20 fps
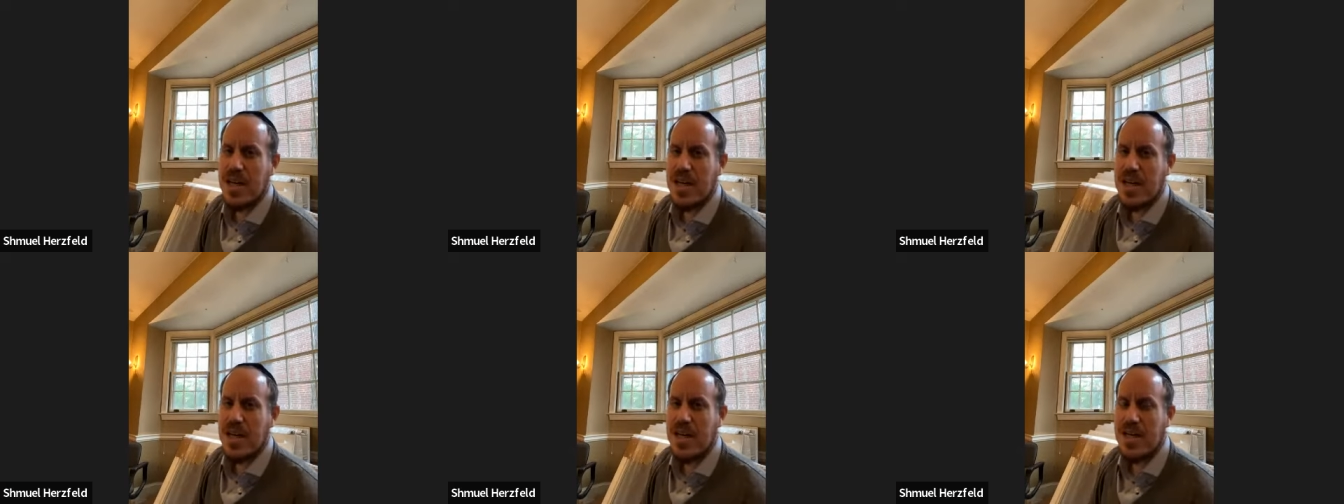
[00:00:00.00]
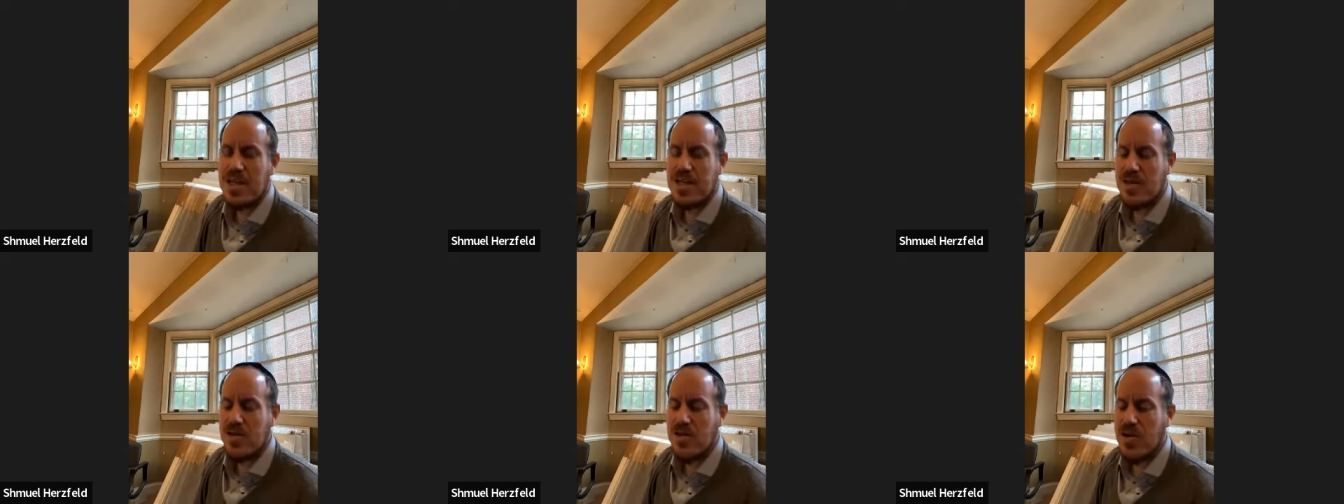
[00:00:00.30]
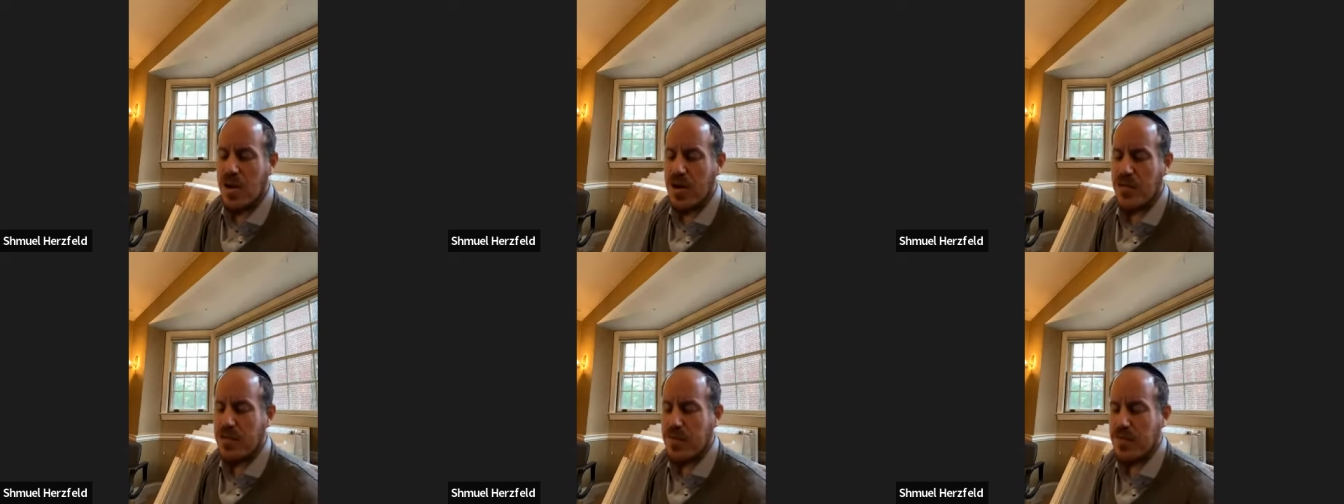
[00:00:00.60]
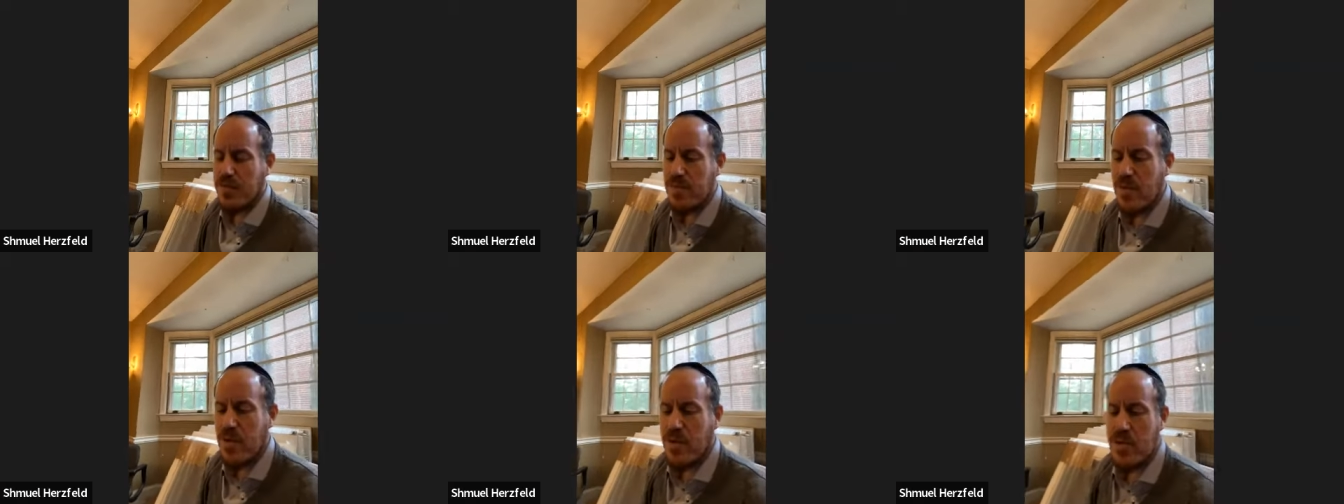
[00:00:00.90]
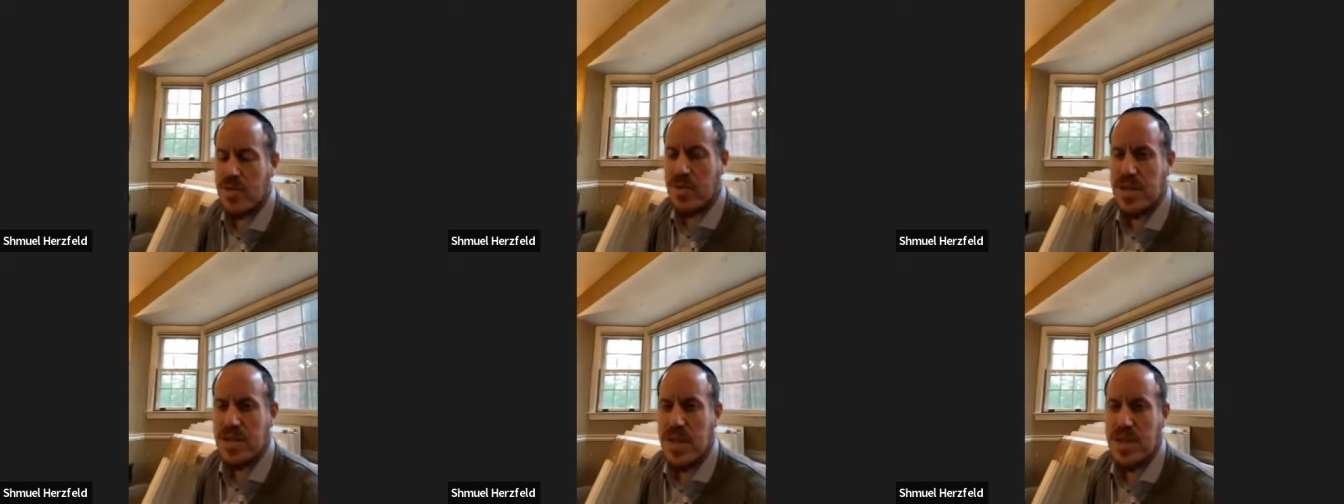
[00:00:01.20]
is a law from
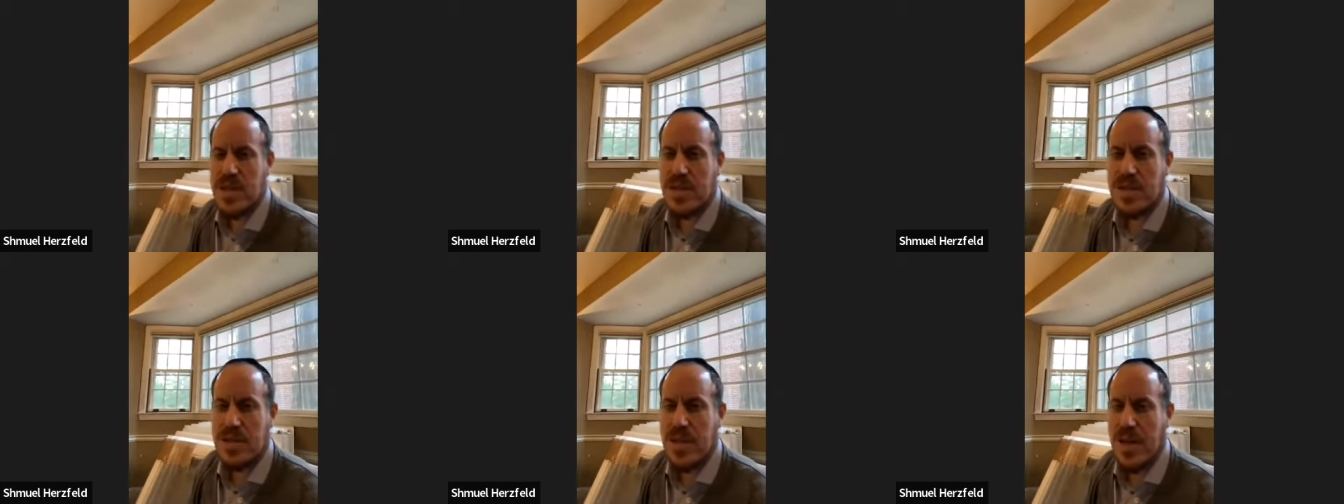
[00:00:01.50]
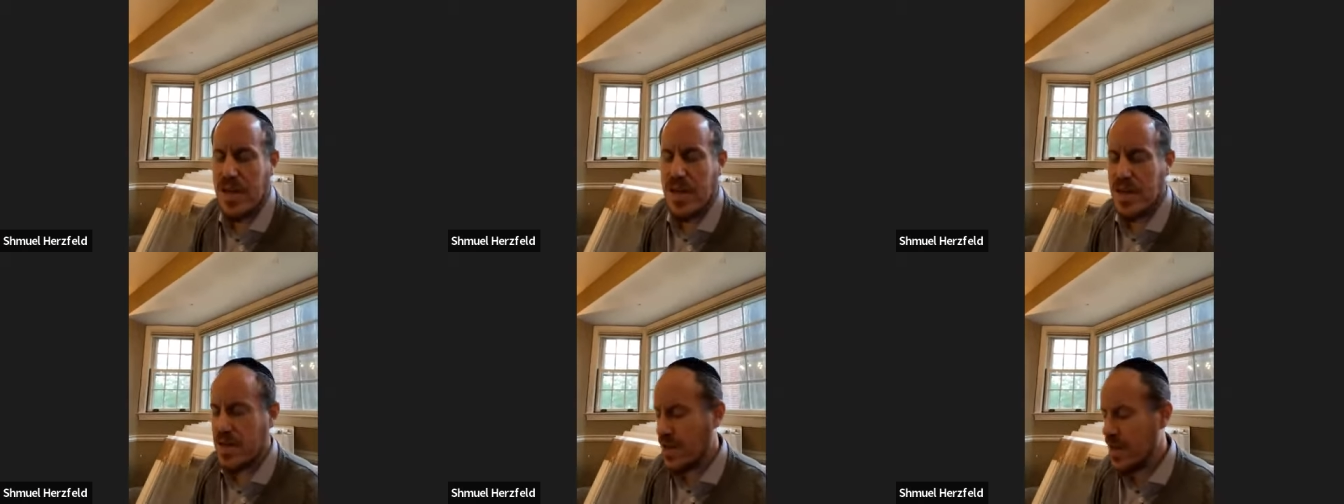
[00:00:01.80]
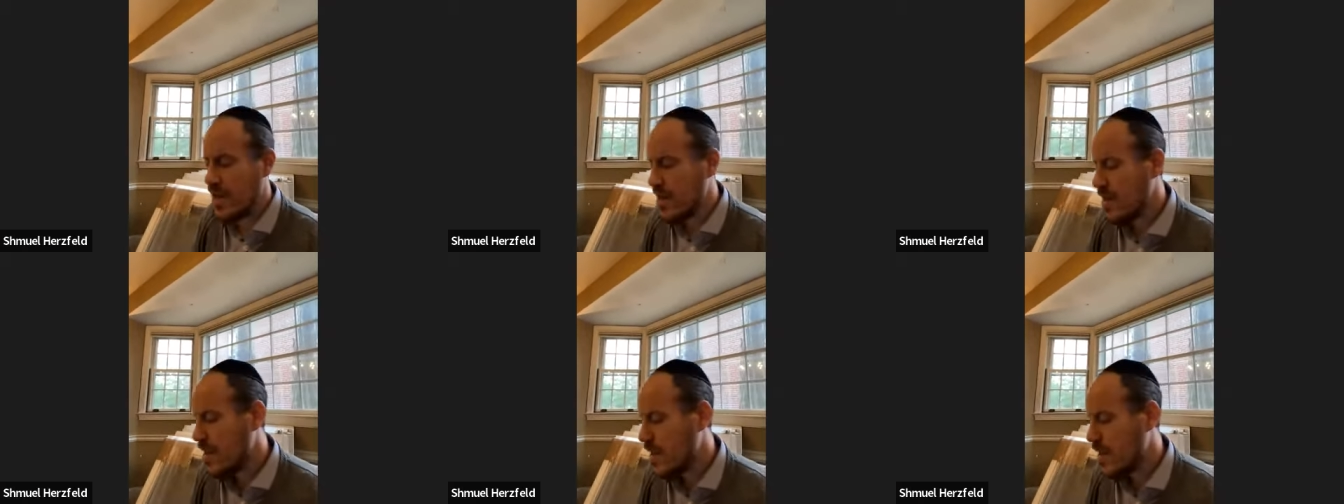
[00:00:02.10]
Moses at Sinai.